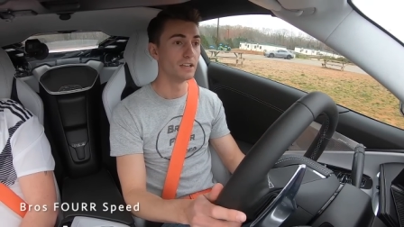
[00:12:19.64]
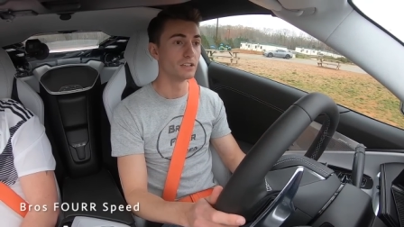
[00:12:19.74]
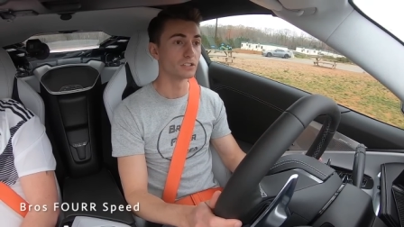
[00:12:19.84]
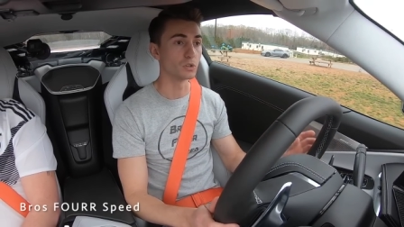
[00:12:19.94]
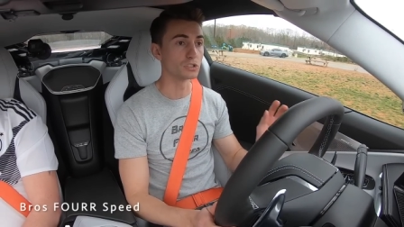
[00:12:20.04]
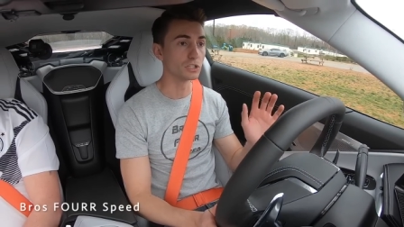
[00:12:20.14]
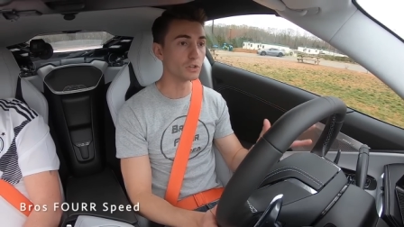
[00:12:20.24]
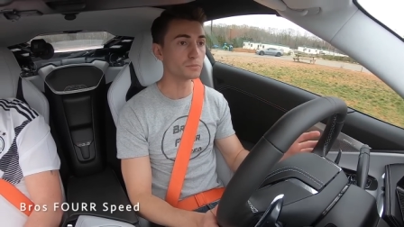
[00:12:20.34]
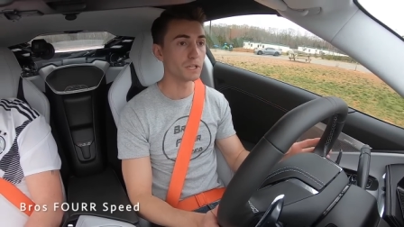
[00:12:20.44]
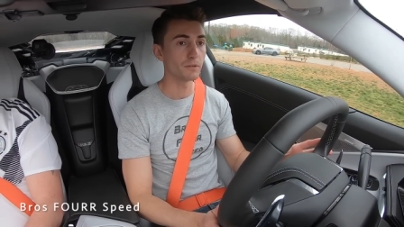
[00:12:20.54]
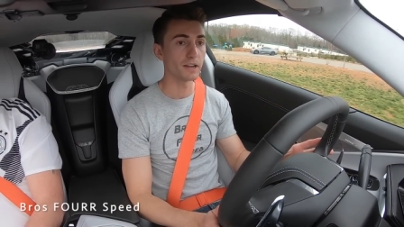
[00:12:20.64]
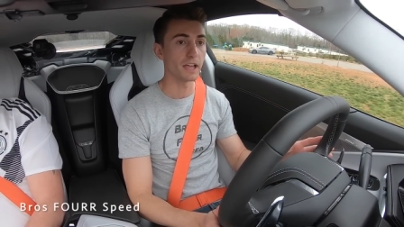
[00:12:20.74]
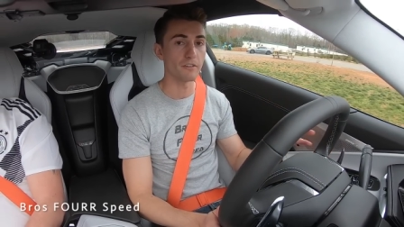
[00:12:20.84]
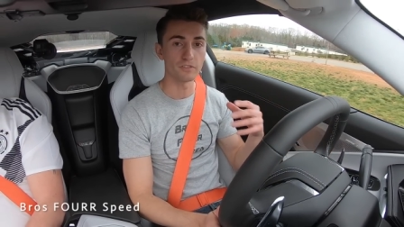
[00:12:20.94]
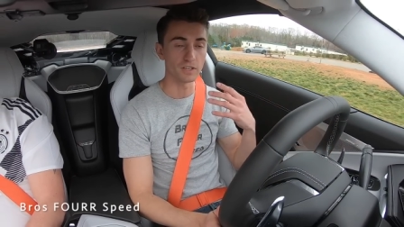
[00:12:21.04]
So slow speed right
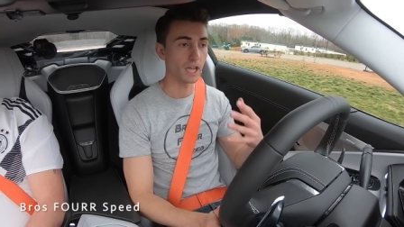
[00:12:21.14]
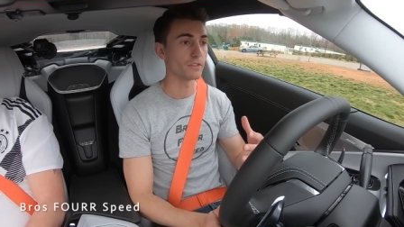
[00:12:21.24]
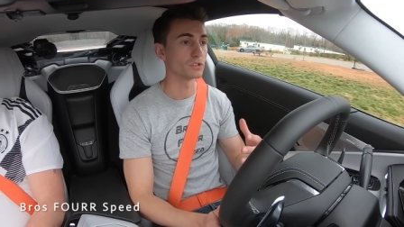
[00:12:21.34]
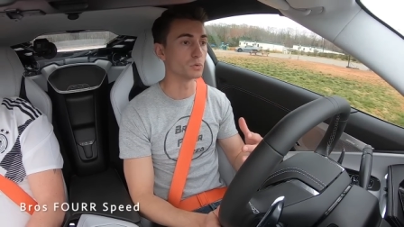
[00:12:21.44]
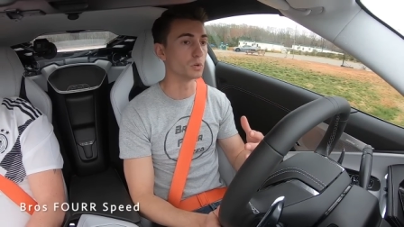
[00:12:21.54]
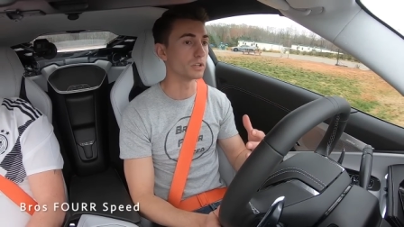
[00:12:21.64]
now, filling out this dual